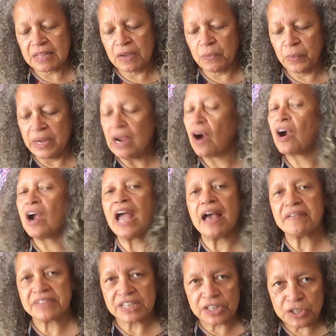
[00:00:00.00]
we are
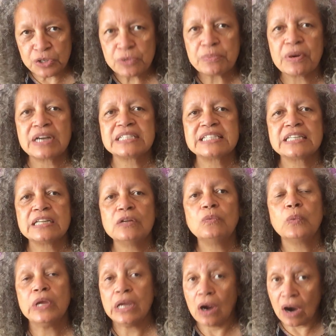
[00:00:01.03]
having a new president.
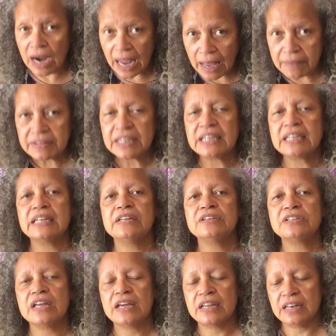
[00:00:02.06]
We are having an
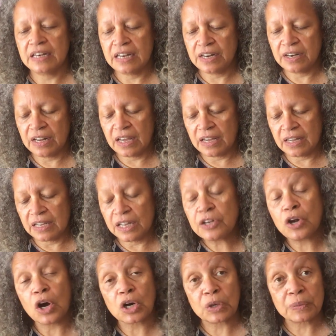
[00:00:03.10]

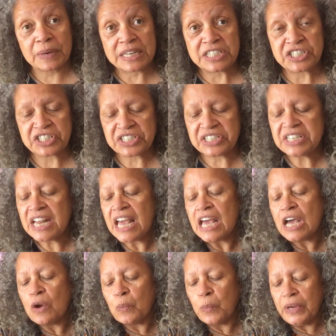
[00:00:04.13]
inauguration.
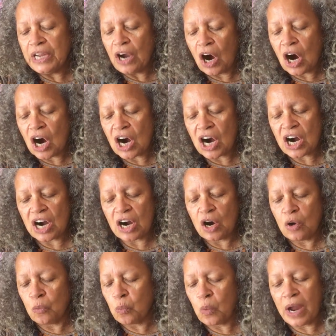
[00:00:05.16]
We are
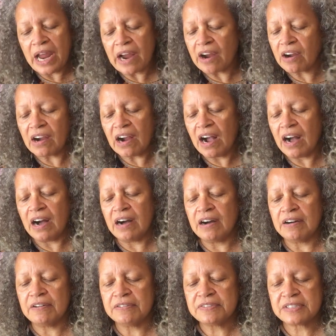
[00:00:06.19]
aware
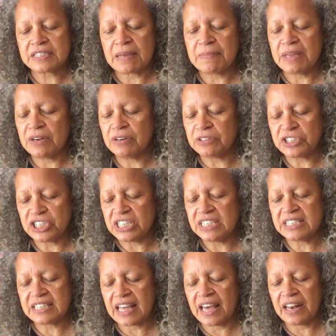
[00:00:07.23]
of some
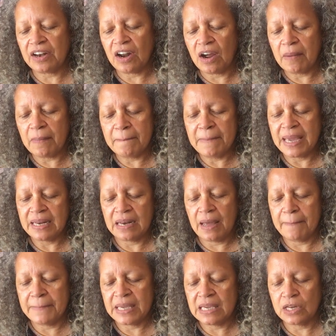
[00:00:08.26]
energies that may
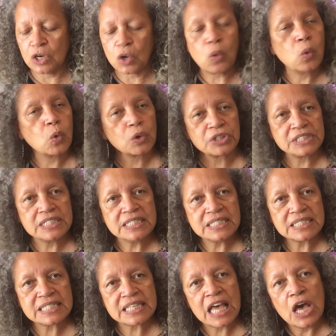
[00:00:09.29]
not be in
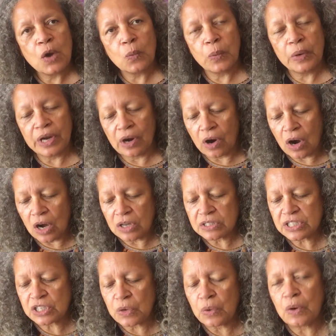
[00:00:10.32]
accordance. We are
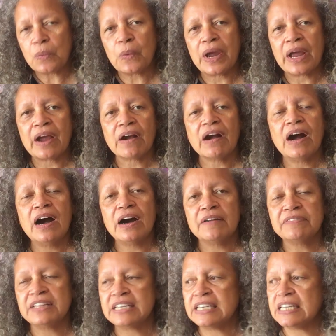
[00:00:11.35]
also aware
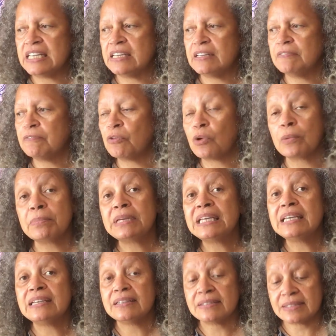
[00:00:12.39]
of the need for
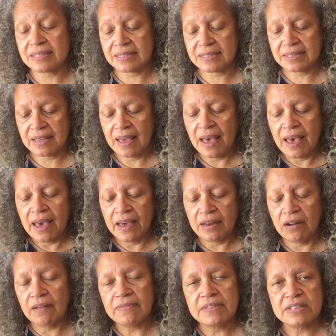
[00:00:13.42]
peace. And
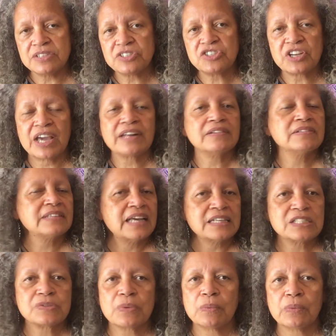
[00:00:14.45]
on this channel,
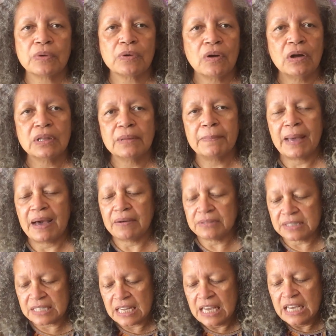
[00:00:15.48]
that's what we're all about.
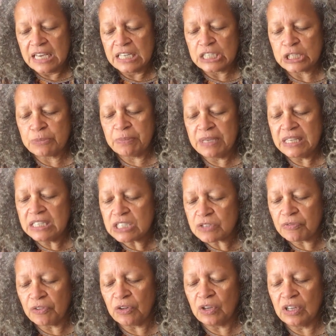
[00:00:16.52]
It's
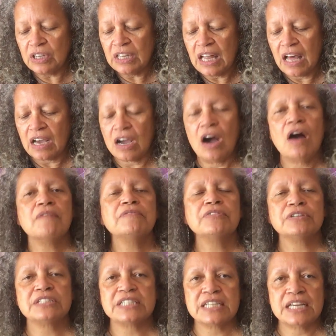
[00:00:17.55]
peaceful
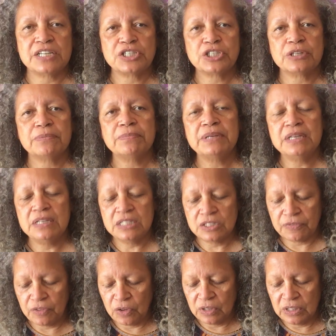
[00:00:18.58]
conversation,
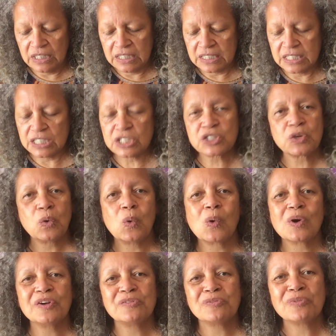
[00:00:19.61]
peaceful
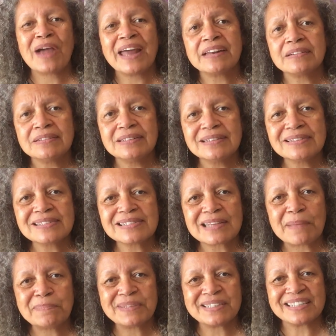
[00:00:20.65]
discord, radical
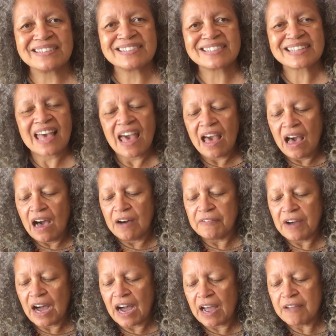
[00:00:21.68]
acceptance of
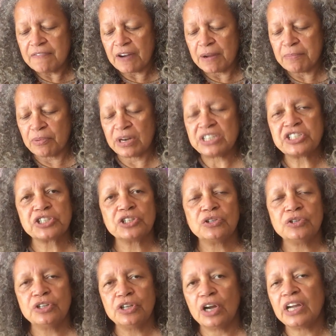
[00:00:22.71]
high
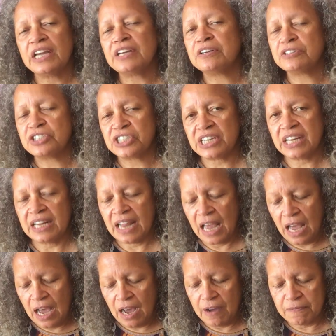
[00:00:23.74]
vibrational energy,
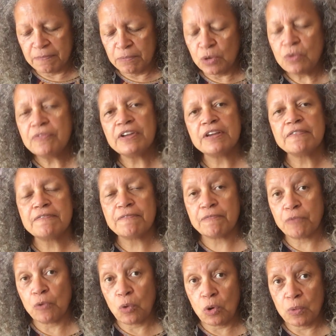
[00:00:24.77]
of moving
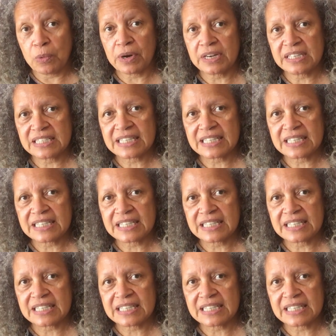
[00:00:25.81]
forward.